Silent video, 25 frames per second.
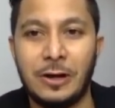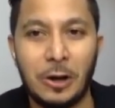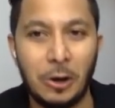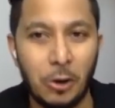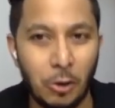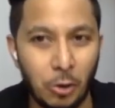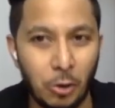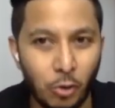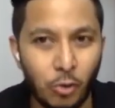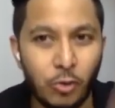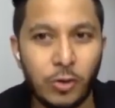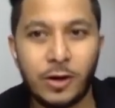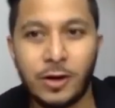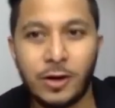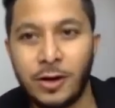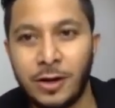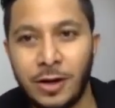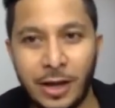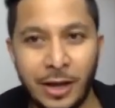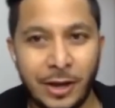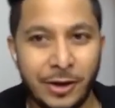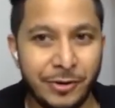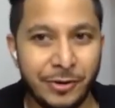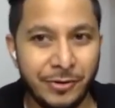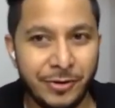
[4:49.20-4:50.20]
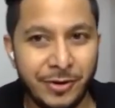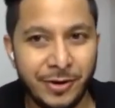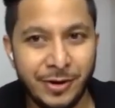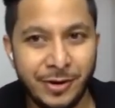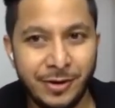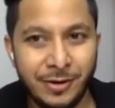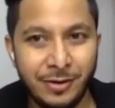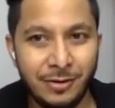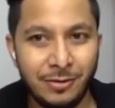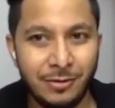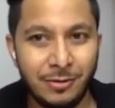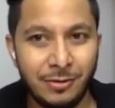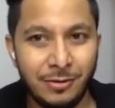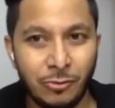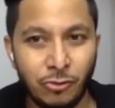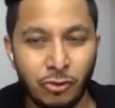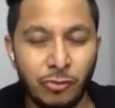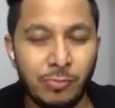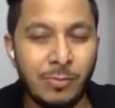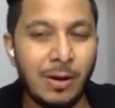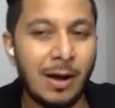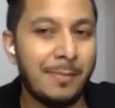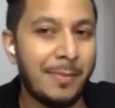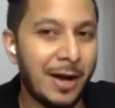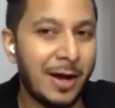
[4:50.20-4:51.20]
Local area,
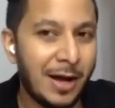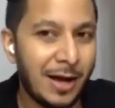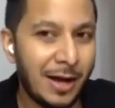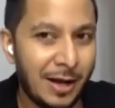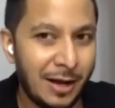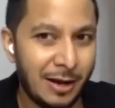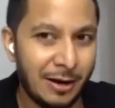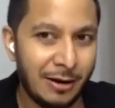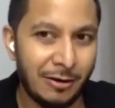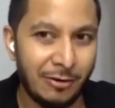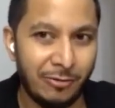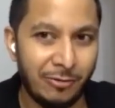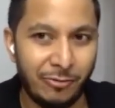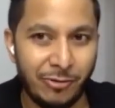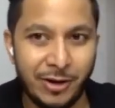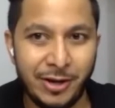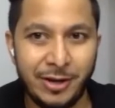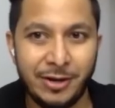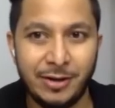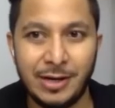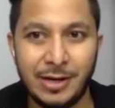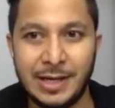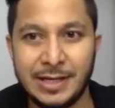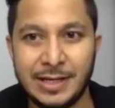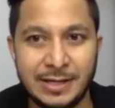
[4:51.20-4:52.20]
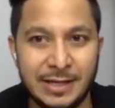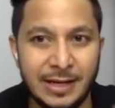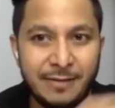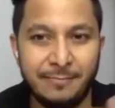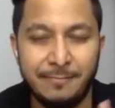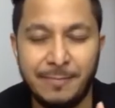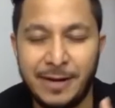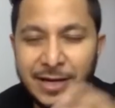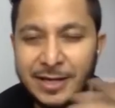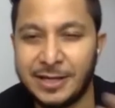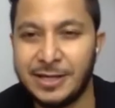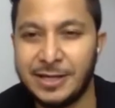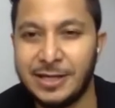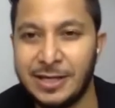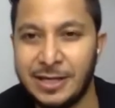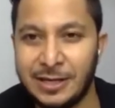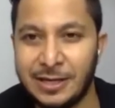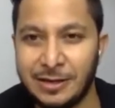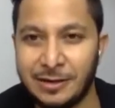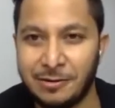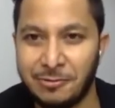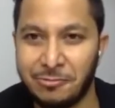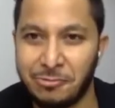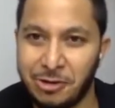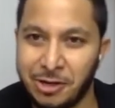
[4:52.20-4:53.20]
rumah mahal, right? Like Bangi,
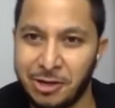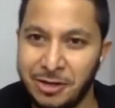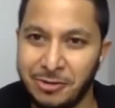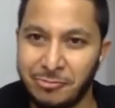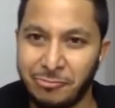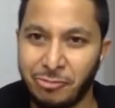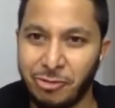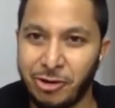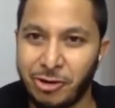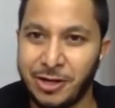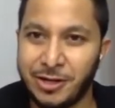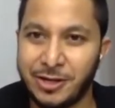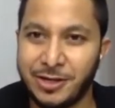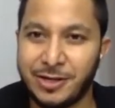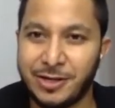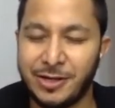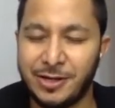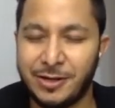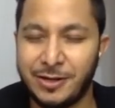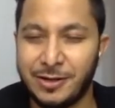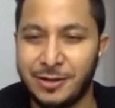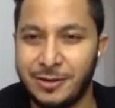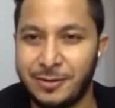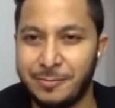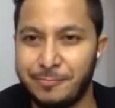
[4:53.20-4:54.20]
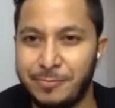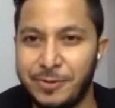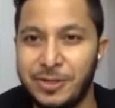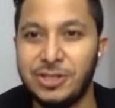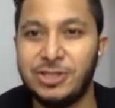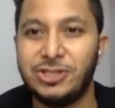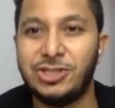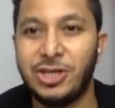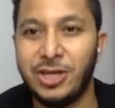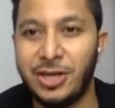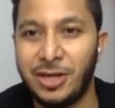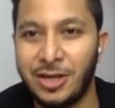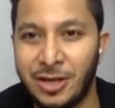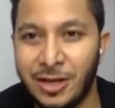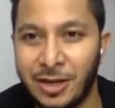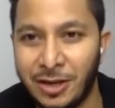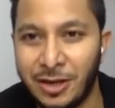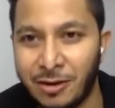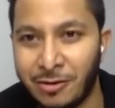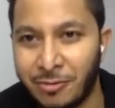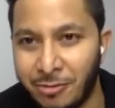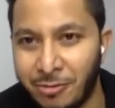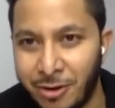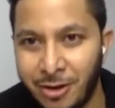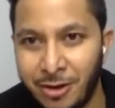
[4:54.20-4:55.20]
right? Like PJ,
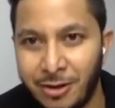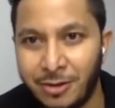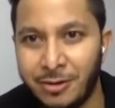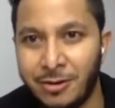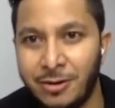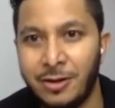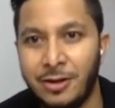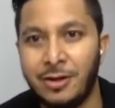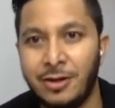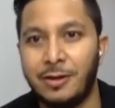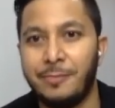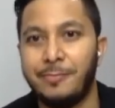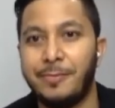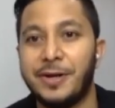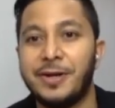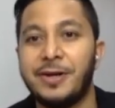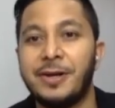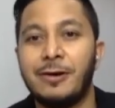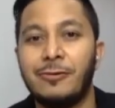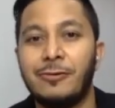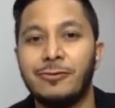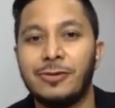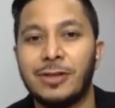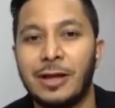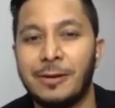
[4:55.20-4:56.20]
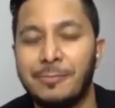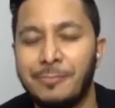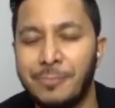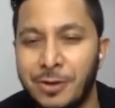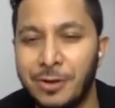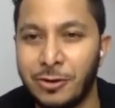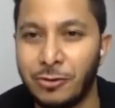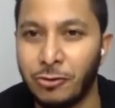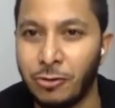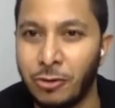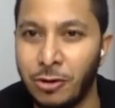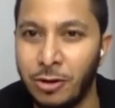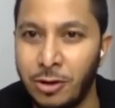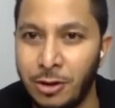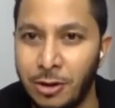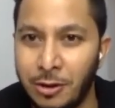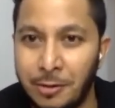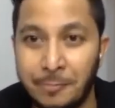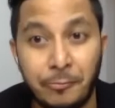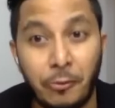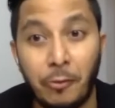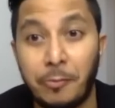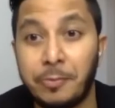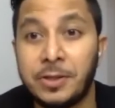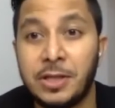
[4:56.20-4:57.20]
right? Bandar Utama.
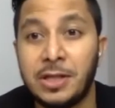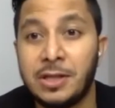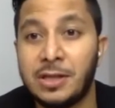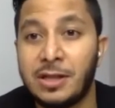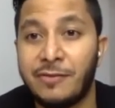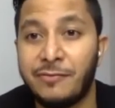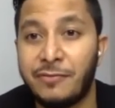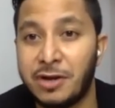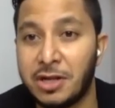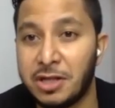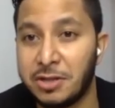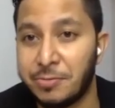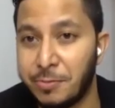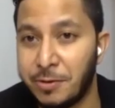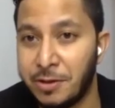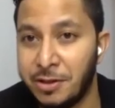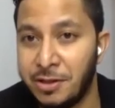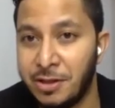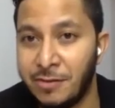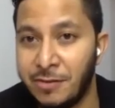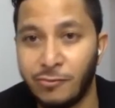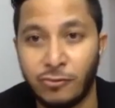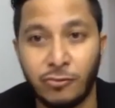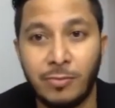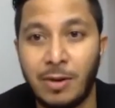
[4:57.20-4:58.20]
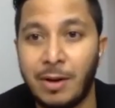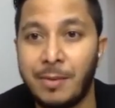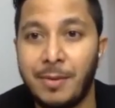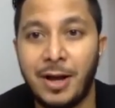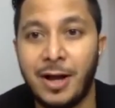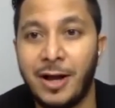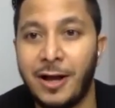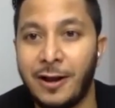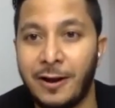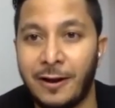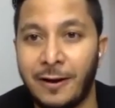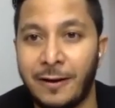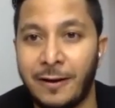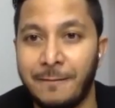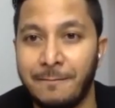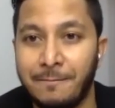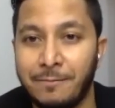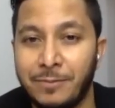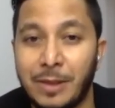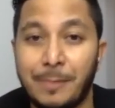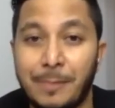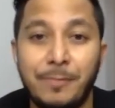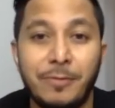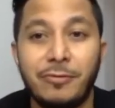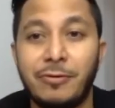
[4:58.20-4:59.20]
Properties are very expensive, rumah mahal.
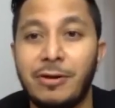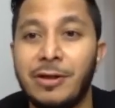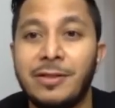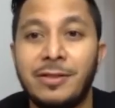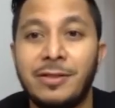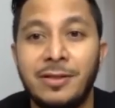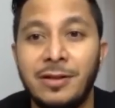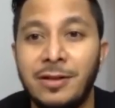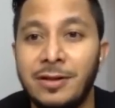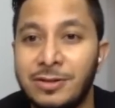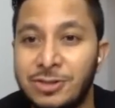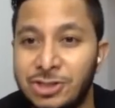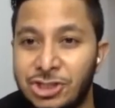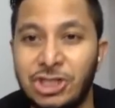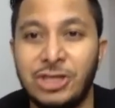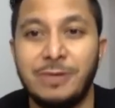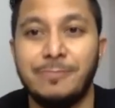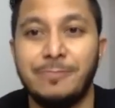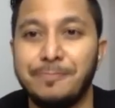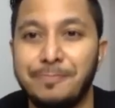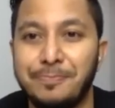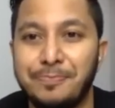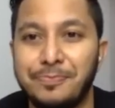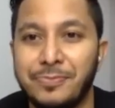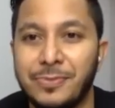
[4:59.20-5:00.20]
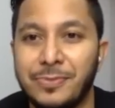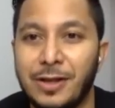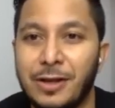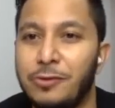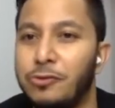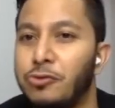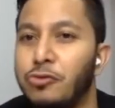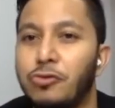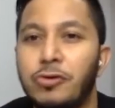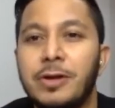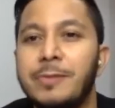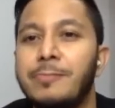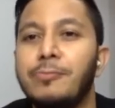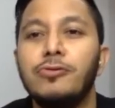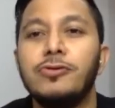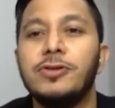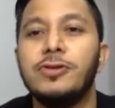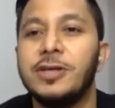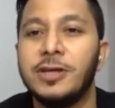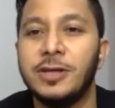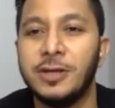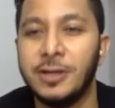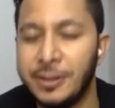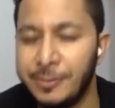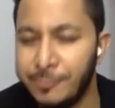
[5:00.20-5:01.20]
Tapi rental cheap, 2,000,
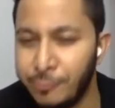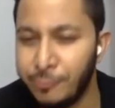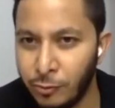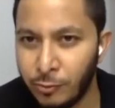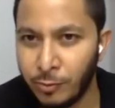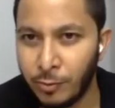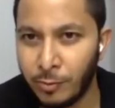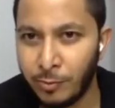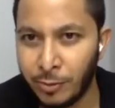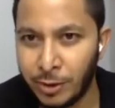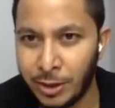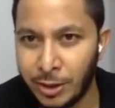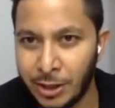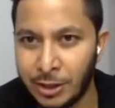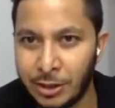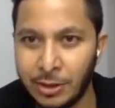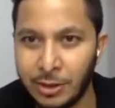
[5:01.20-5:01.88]
3,000 pun boleh.